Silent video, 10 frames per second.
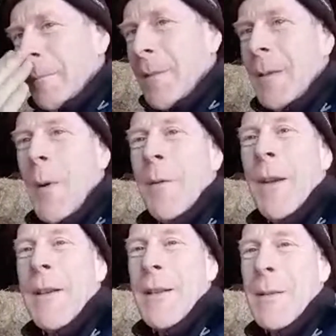My
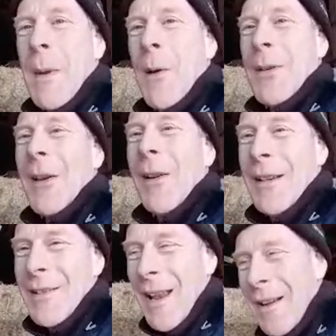fingers are smell silage
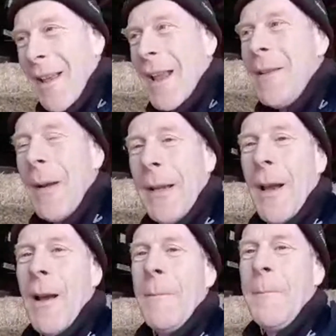now. Anyway,
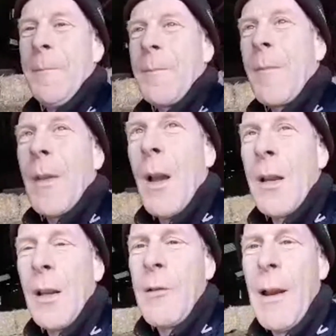I'm going to
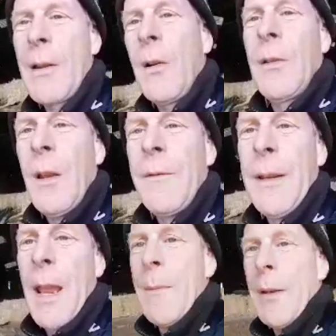crack on. Hopefully,
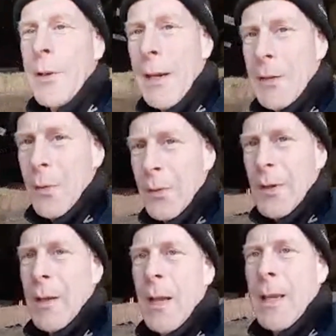get a bit of chainsawing
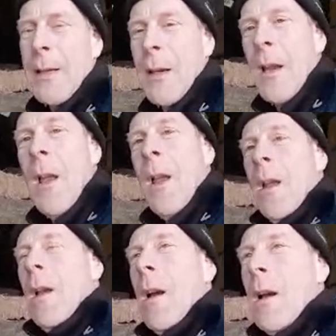done later.
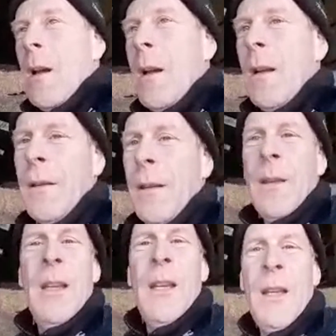
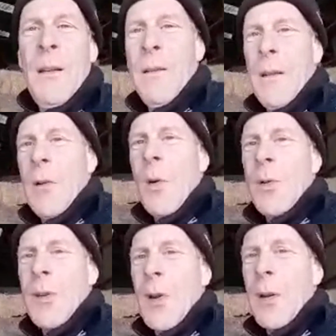The logs
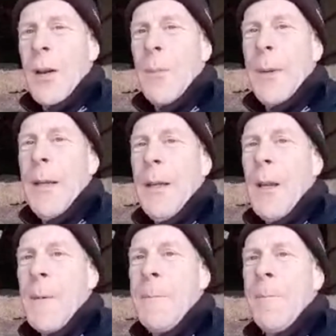aren't going to be
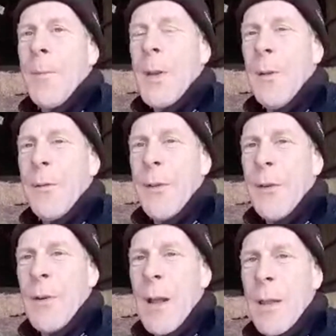good
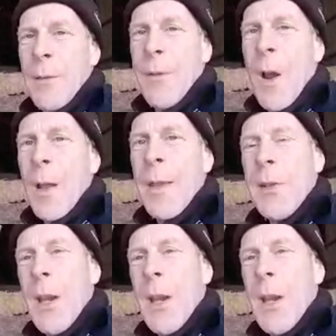for the fire this year.